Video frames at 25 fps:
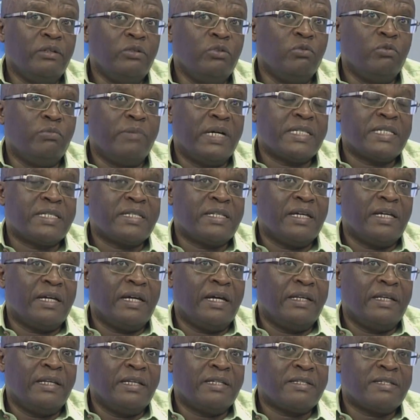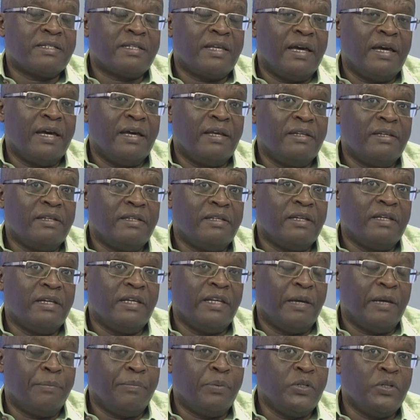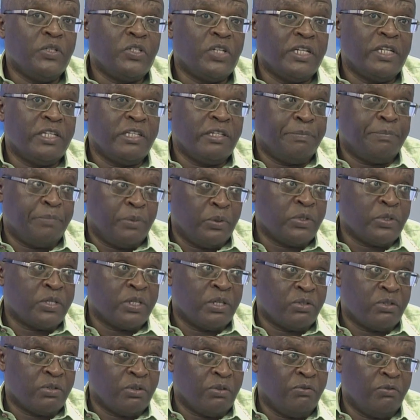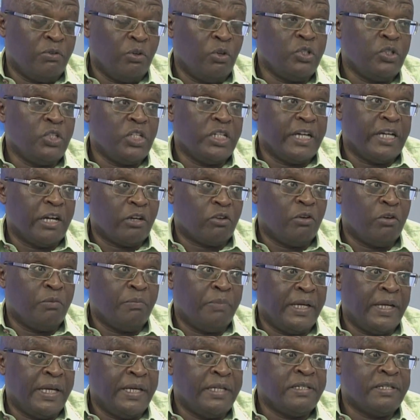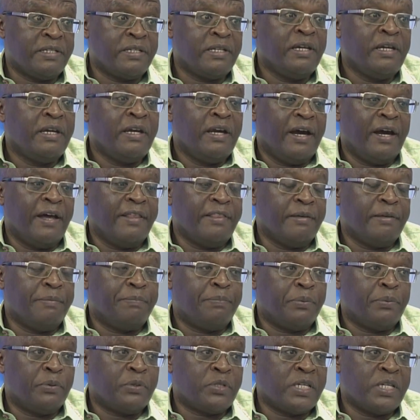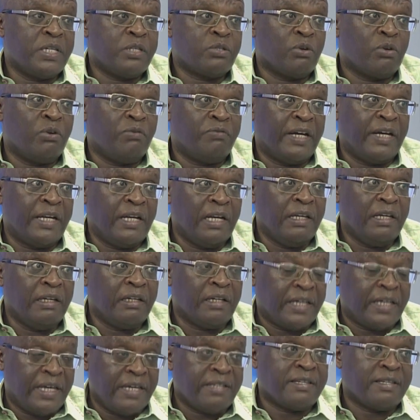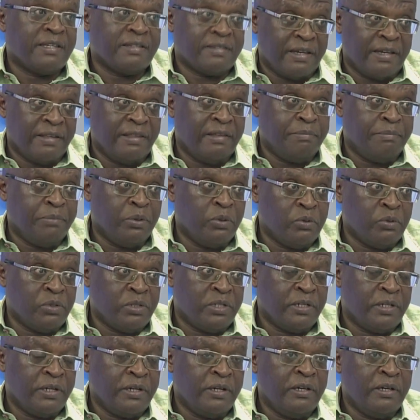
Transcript: you must understand and appreciate the process of lodging a complaint and the process of handling cases at the board.